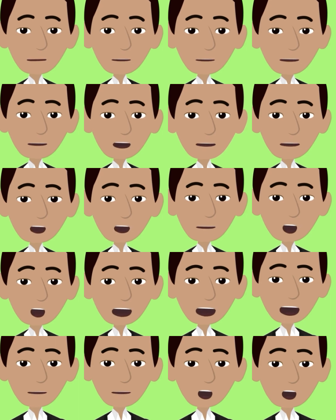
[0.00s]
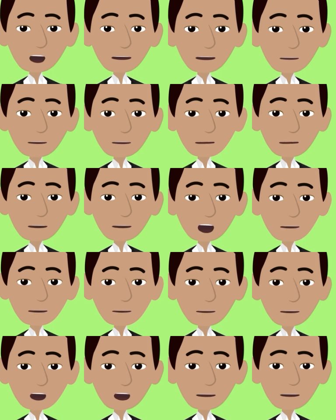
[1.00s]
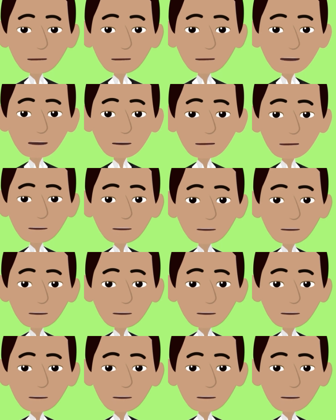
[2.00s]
is the ultimate reflection,